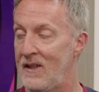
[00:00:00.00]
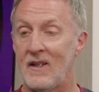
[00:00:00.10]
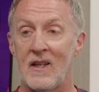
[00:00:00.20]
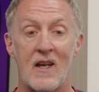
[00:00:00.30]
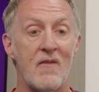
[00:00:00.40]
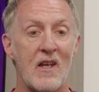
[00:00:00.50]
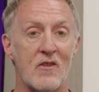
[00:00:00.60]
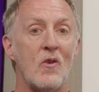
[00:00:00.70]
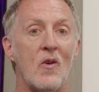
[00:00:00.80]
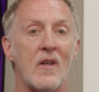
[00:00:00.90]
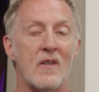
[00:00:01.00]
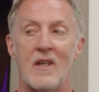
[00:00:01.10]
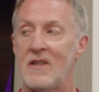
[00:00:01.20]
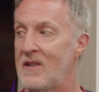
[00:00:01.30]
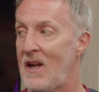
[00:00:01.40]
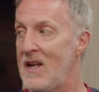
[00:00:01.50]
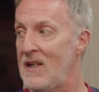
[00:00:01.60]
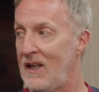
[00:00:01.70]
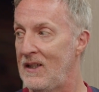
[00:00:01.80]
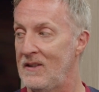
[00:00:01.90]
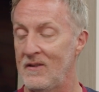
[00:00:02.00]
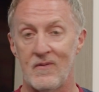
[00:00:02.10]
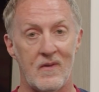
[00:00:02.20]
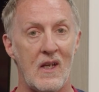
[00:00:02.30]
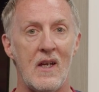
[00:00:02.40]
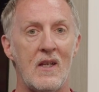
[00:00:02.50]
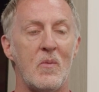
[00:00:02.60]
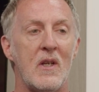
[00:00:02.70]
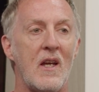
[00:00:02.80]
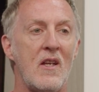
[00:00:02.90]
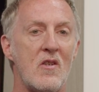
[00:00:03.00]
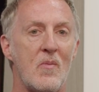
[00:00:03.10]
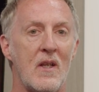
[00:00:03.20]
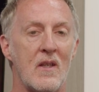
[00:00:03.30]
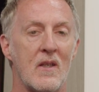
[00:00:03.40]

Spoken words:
and if that's all that it's taking, yeah, he could be a danger man.